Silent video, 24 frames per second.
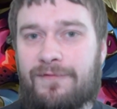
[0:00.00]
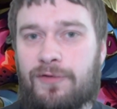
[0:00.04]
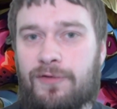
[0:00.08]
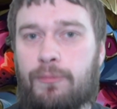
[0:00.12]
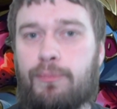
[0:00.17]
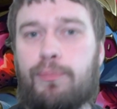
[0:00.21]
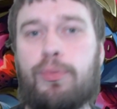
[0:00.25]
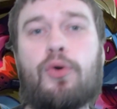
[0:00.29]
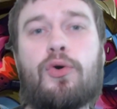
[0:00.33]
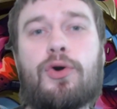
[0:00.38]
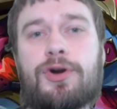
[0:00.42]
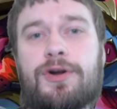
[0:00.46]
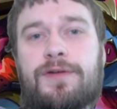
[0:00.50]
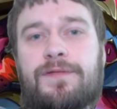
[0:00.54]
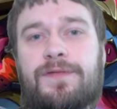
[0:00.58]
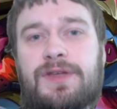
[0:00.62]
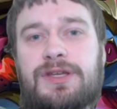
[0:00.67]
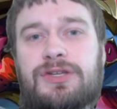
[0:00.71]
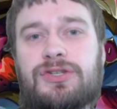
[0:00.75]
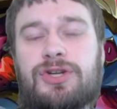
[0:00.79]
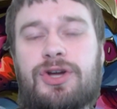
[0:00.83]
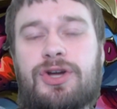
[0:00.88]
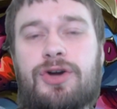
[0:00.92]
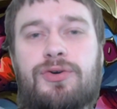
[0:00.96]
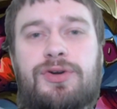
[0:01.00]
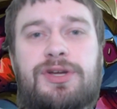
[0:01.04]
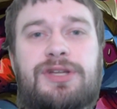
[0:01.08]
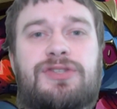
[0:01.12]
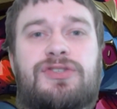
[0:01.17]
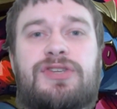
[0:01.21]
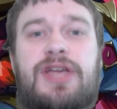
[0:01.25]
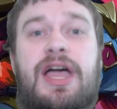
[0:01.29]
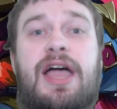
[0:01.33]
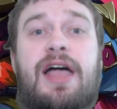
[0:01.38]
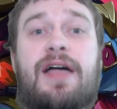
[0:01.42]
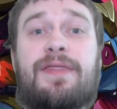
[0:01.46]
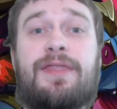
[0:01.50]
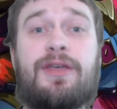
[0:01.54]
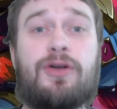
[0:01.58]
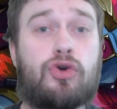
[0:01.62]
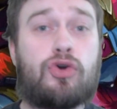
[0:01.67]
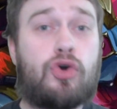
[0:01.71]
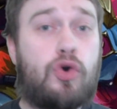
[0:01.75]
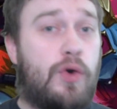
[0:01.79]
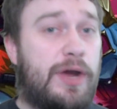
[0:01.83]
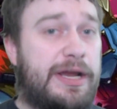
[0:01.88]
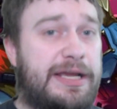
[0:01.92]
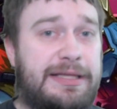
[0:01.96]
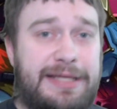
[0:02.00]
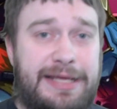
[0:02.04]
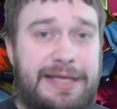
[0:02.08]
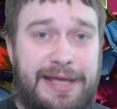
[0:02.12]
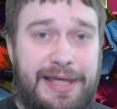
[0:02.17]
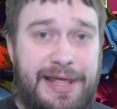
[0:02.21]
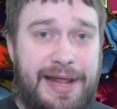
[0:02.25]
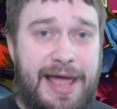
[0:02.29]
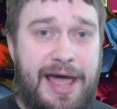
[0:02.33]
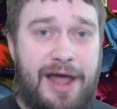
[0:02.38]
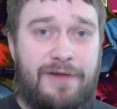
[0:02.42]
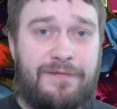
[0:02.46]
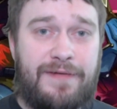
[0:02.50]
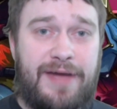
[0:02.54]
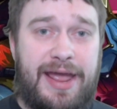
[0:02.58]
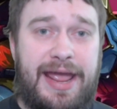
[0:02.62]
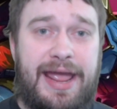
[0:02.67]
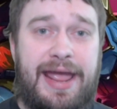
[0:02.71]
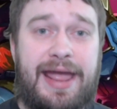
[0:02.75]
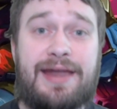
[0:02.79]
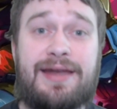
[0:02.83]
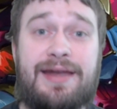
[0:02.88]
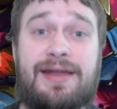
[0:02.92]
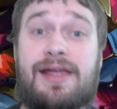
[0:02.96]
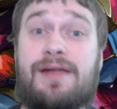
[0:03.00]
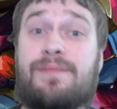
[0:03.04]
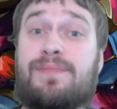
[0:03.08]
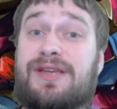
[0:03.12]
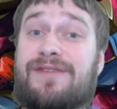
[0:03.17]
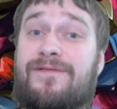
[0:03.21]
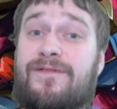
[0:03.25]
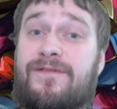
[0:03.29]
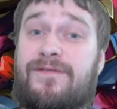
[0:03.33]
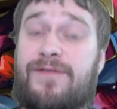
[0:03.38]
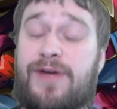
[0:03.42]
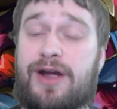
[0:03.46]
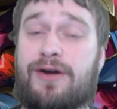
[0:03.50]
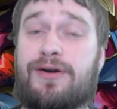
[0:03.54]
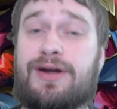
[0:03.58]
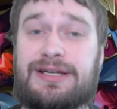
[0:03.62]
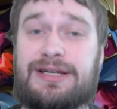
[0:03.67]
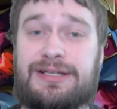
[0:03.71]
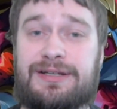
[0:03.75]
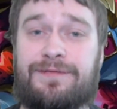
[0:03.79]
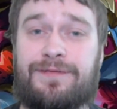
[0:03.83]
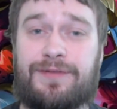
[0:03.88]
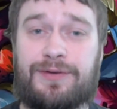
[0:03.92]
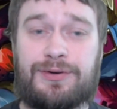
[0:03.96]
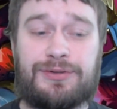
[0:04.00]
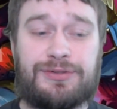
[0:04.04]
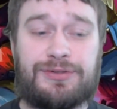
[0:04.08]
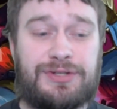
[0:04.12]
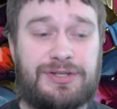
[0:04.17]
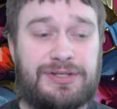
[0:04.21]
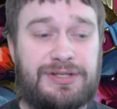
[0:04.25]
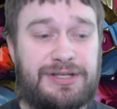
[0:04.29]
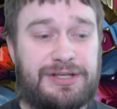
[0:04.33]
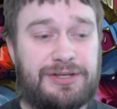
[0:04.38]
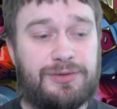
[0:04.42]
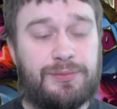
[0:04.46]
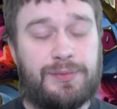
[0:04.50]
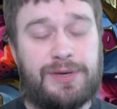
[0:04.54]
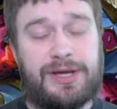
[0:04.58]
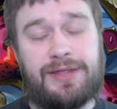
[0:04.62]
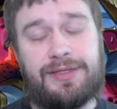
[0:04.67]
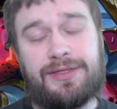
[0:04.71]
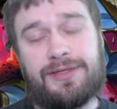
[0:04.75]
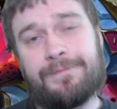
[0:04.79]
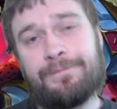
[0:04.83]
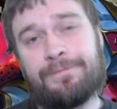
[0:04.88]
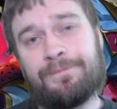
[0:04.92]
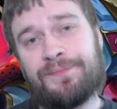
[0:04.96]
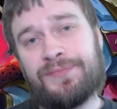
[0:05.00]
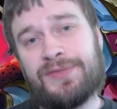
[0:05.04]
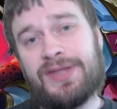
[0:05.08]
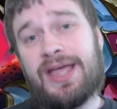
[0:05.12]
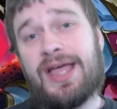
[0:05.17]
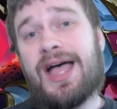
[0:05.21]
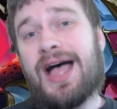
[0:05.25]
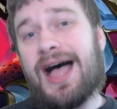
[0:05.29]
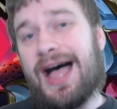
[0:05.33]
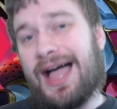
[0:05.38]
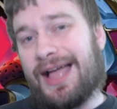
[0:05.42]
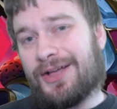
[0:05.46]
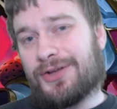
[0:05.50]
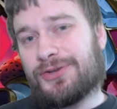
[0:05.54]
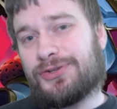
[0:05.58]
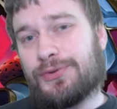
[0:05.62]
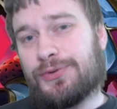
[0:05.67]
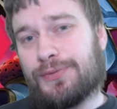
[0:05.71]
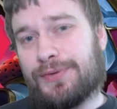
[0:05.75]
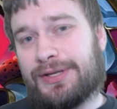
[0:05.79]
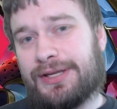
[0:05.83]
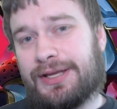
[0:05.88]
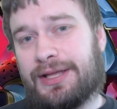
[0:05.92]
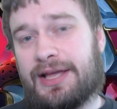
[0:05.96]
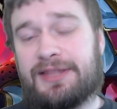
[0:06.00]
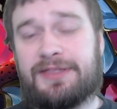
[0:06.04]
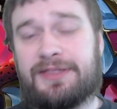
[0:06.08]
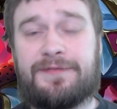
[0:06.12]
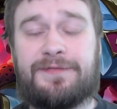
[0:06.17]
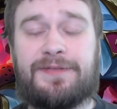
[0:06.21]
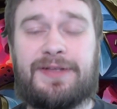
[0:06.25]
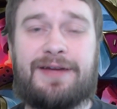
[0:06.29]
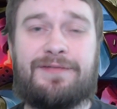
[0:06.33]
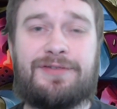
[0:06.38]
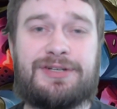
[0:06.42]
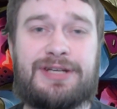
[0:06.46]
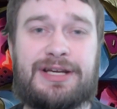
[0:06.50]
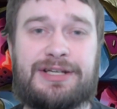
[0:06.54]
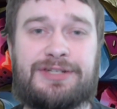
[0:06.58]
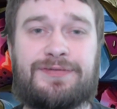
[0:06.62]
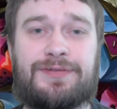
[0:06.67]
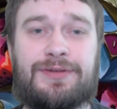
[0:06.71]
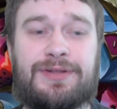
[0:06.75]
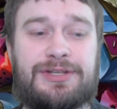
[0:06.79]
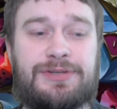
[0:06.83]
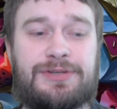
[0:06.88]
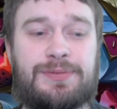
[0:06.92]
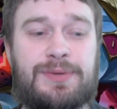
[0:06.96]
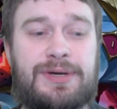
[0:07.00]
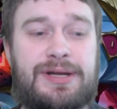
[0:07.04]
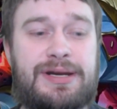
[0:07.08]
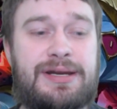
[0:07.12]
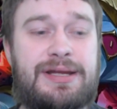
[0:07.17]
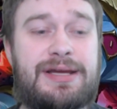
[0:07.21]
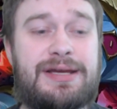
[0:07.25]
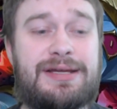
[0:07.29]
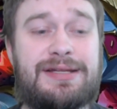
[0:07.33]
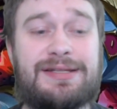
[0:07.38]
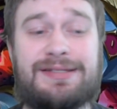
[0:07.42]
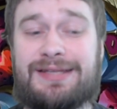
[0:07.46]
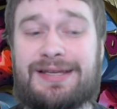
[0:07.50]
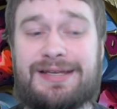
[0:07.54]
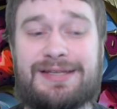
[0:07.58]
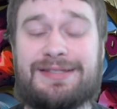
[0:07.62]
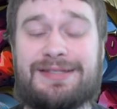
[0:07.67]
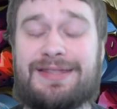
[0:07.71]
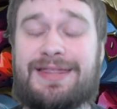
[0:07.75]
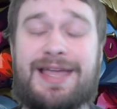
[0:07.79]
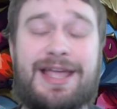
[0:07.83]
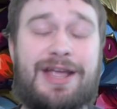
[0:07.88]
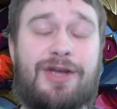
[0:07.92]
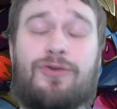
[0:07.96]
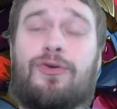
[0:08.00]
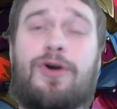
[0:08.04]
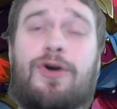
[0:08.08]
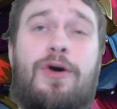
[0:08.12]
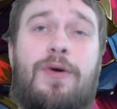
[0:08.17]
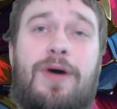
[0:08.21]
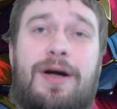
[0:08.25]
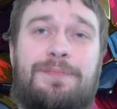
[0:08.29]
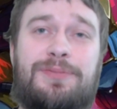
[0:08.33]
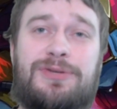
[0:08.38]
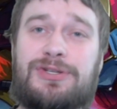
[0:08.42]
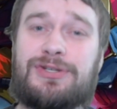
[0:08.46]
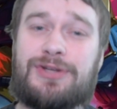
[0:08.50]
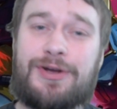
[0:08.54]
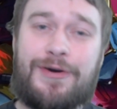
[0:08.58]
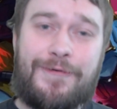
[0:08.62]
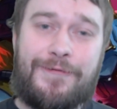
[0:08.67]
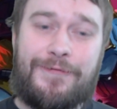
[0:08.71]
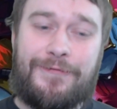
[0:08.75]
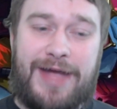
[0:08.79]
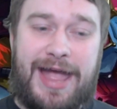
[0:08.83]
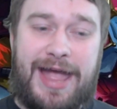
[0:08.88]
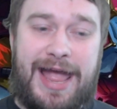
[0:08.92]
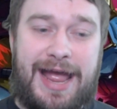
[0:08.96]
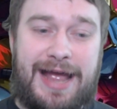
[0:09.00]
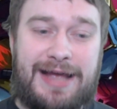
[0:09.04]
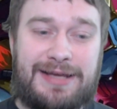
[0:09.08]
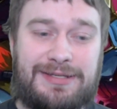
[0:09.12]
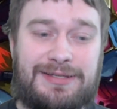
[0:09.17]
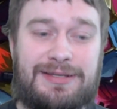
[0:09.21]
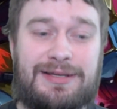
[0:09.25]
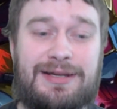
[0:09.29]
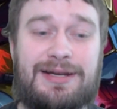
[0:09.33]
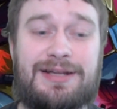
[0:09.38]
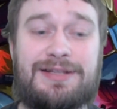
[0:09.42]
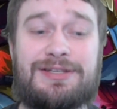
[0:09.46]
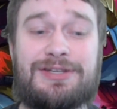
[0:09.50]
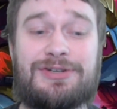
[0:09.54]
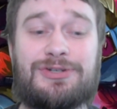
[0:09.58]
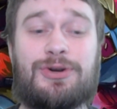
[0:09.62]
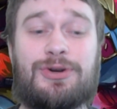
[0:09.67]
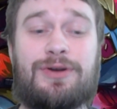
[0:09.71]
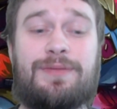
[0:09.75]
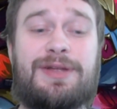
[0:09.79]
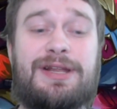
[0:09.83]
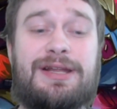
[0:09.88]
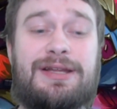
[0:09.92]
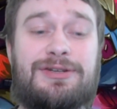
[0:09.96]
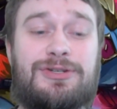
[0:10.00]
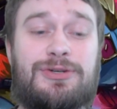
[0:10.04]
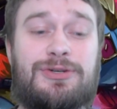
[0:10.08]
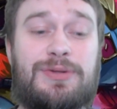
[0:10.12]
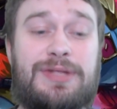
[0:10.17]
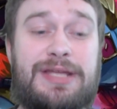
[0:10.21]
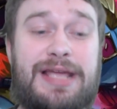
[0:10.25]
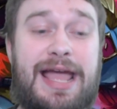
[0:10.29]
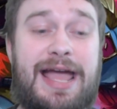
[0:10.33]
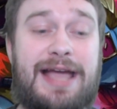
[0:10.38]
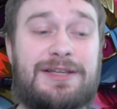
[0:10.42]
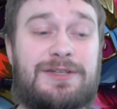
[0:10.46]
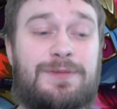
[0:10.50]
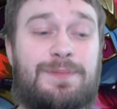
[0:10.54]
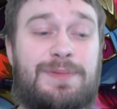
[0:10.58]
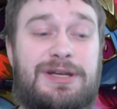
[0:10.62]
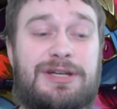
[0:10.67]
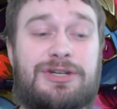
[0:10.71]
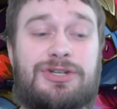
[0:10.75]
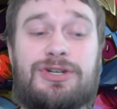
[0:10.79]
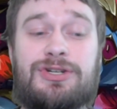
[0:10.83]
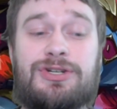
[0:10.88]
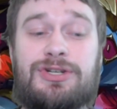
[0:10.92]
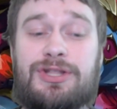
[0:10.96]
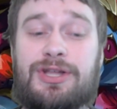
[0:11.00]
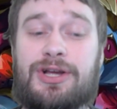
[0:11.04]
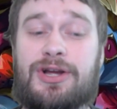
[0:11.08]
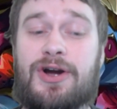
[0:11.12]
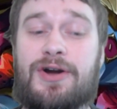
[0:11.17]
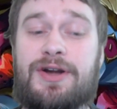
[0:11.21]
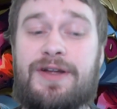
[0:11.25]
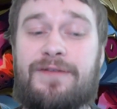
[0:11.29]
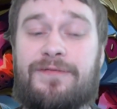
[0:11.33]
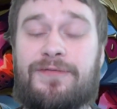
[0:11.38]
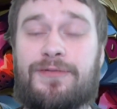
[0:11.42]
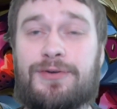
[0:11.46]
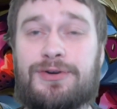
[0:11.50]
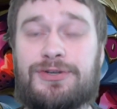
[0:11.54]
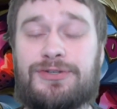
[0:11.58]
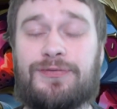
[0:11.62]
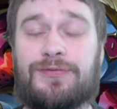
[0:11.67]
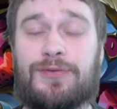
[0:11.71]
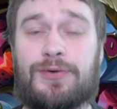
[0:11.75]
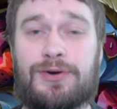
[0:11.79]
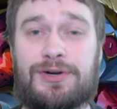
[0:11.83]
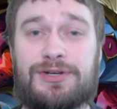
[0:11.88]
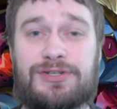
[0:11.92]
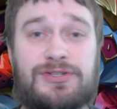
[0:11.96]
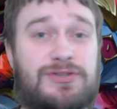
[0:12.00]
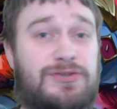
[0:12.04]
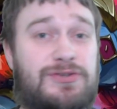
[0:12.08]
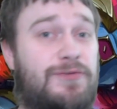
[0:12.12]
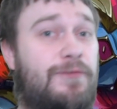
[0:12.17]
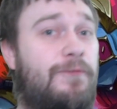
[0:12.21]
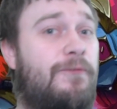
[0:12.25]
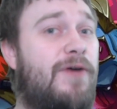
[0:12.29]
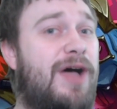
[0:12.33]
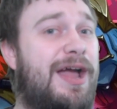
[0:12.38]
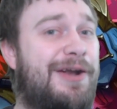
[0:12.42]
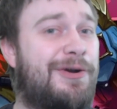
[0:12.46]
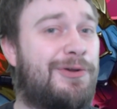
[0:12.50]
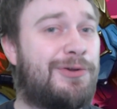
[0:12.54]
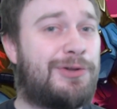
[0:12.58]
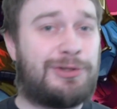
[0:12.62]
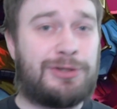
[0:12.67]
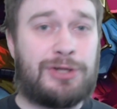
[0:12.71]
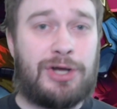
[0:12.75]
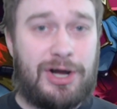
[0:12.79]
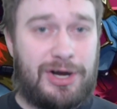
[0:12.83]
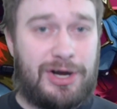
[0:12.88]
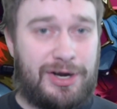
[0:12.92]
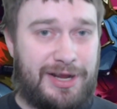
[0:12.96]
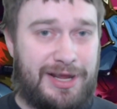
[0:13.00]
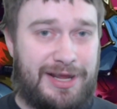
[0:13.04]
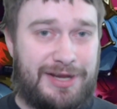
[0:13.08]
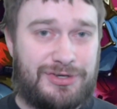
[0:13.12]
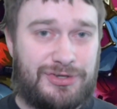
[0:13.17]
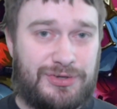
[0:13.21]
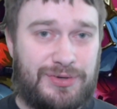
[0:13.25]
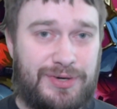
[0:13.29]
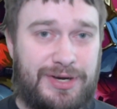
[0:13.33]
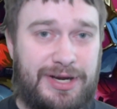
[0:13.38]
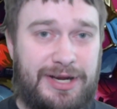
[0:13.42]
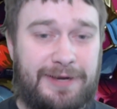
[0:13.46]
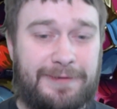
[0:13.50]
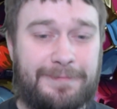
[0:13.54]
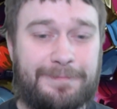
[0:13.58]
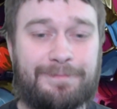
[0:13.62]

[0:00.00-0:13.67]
a board of these tokens, they'll quickly get out of hand and be very difficult to deal with. I also really like the flavor text for this one. It says, "They grow up so fast," and it's attributed to the Expedition to the Carnivorous Forest's final log entry.